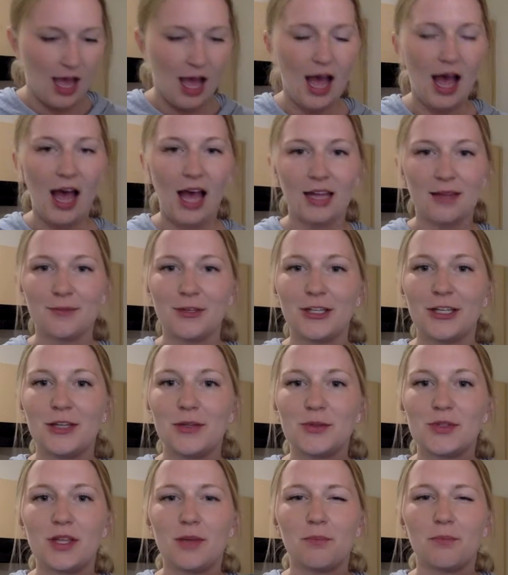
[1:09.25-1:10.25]
I'm gonna
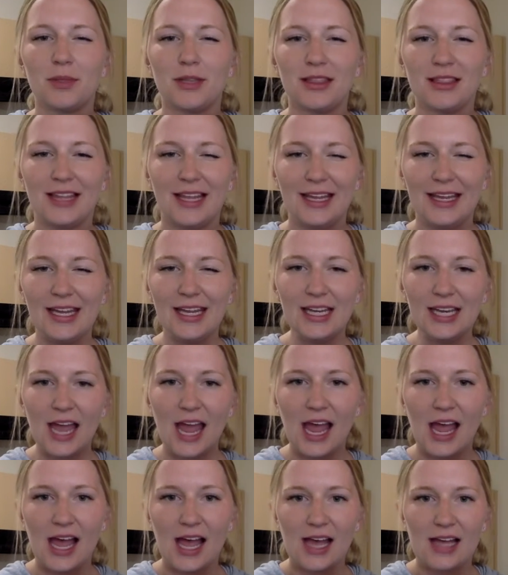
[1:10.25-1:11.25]
use the
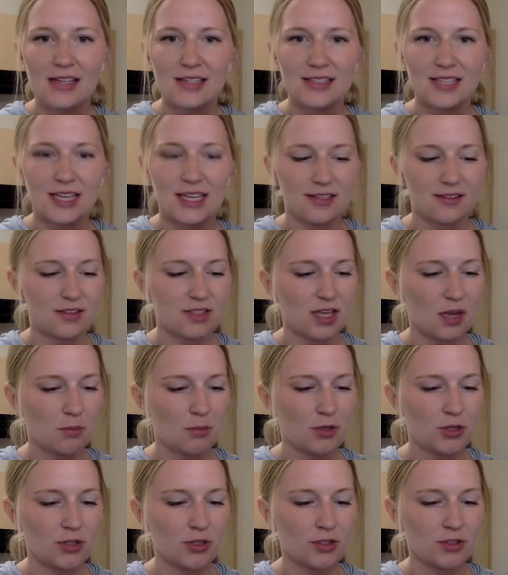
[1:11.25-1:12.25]
plate as a
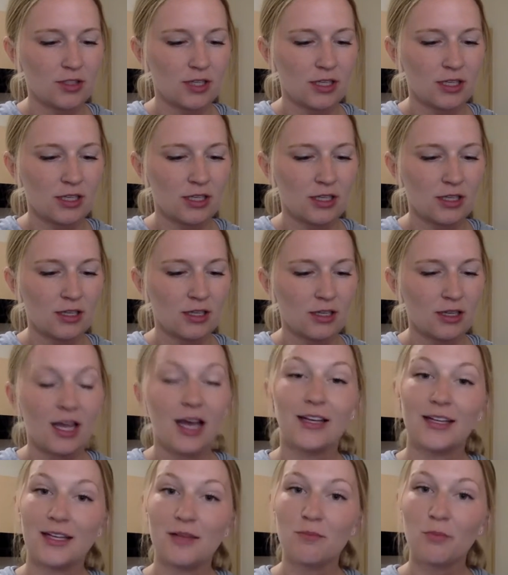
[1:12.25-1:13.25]
doubled
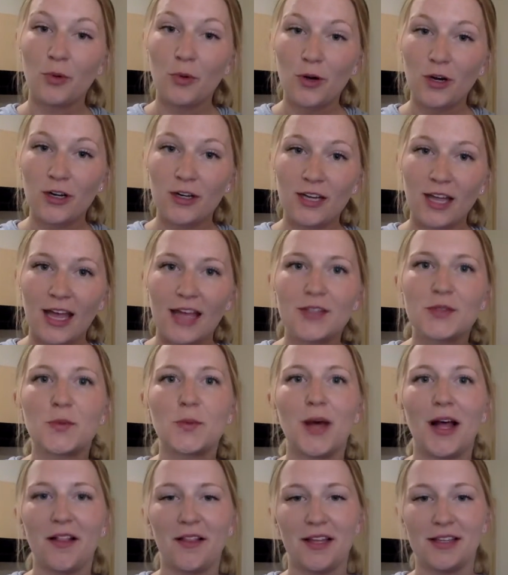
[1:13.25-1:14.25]
cutting board as
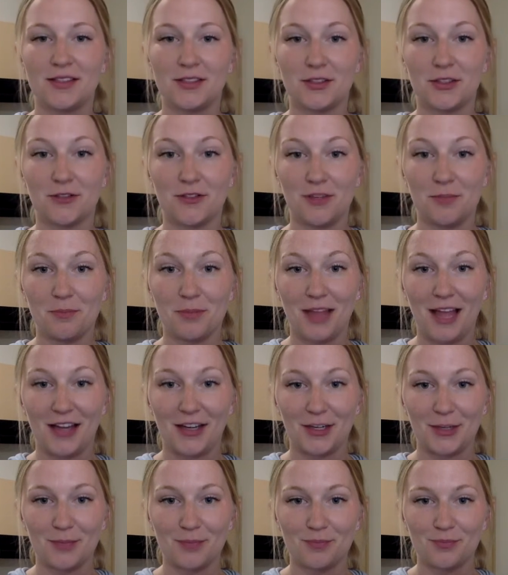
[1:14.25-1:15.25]
well as serving
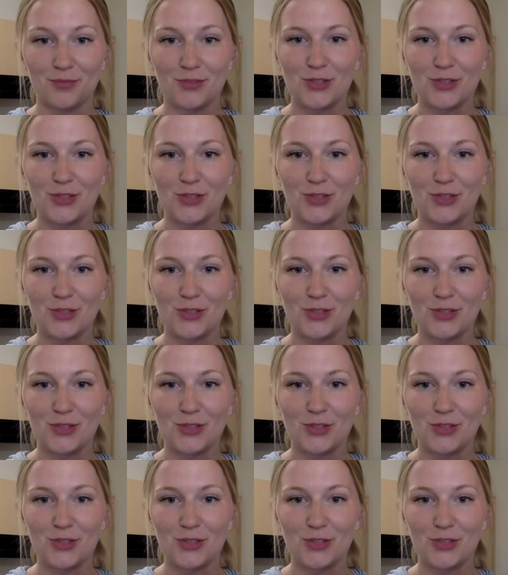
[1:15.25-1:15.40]
platter.